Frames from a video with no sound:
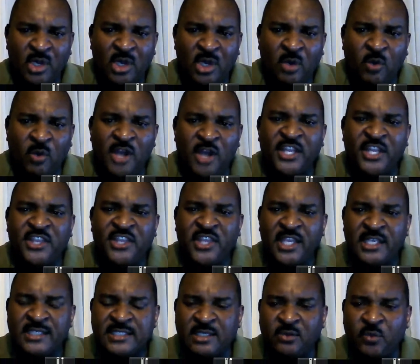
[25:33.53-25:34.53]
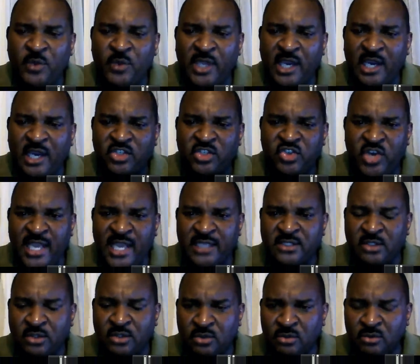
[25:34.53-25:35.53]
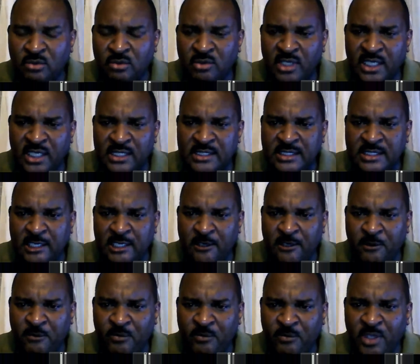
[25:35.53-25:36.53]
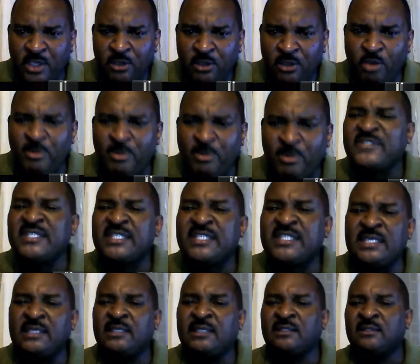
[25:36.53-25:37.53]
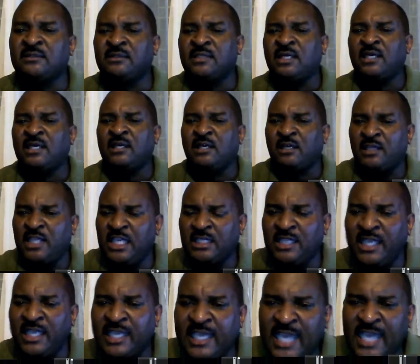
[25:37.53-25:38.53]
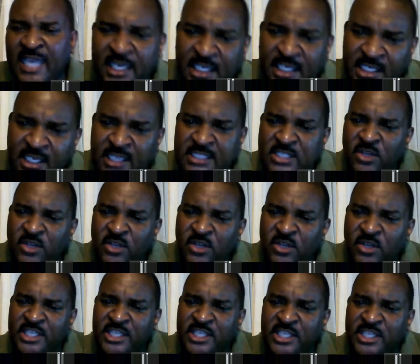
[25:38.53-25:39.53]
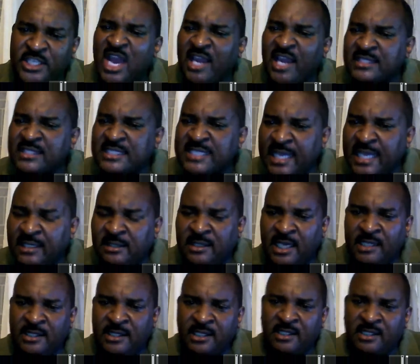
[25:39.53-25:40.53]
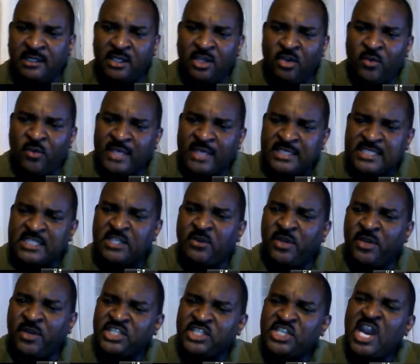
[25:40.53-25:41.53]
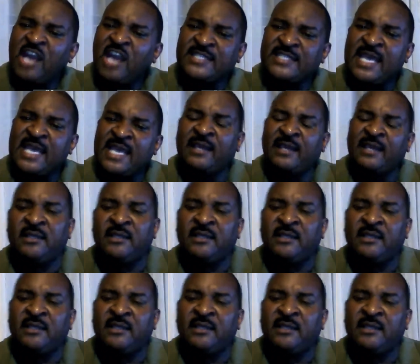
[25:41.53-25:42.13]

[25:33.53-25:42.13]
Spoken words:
One of the things that we are trying to do is, you may have seen, in Canada it's known as Dragon's Den, and in the US it's known as Shark Tank.